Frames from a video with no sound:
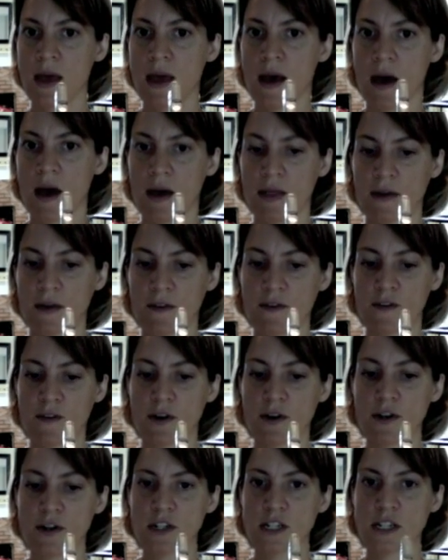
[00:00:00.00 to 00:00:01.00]
On the
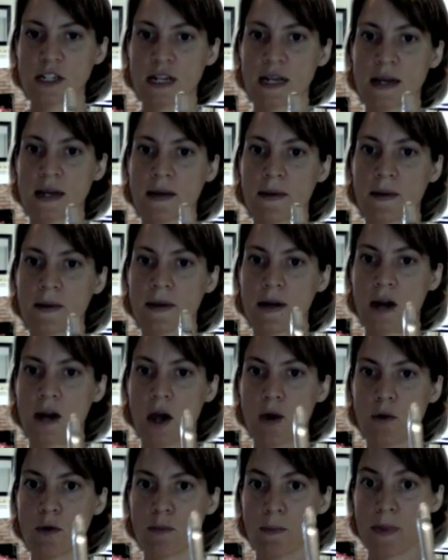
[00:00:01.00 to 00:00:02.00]
first
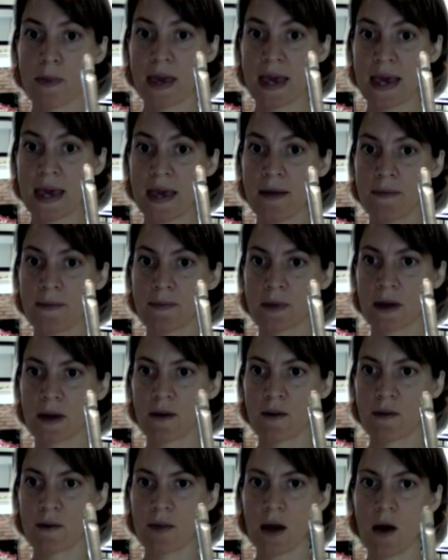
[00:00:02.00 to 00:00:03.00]
note, B, cover
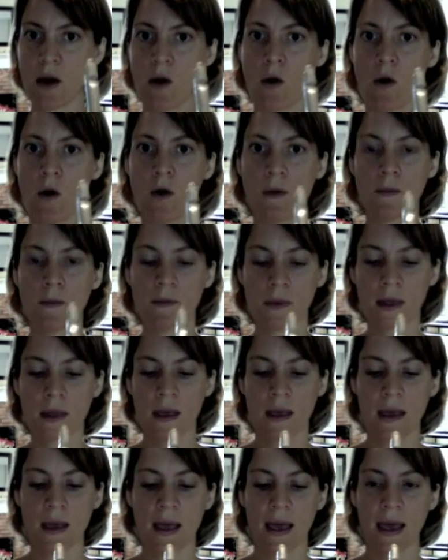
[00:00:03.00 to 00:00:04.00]
up that hole,
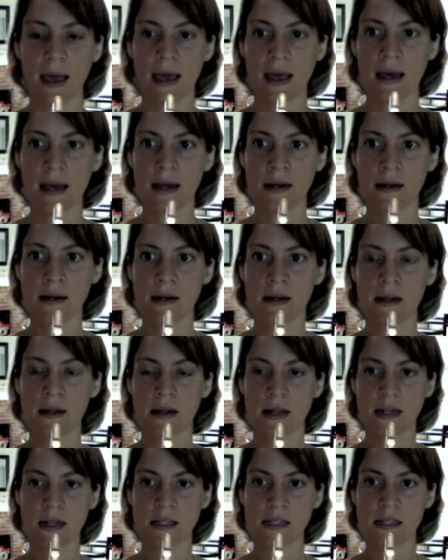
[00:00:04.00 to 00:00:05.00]
and
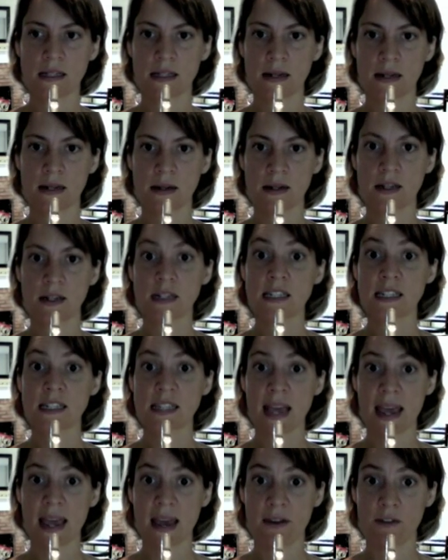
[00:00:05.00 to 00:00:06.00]
let's say
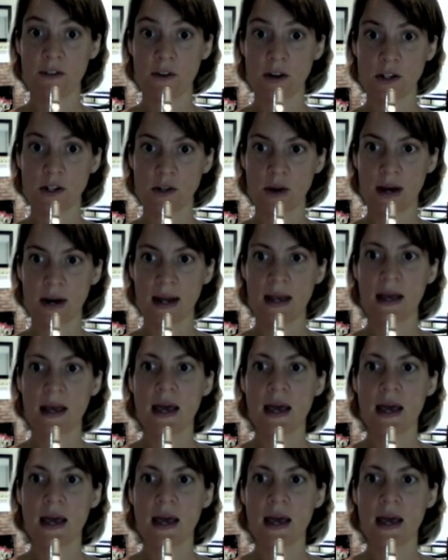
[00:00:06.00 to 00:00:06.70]
it first. Ready?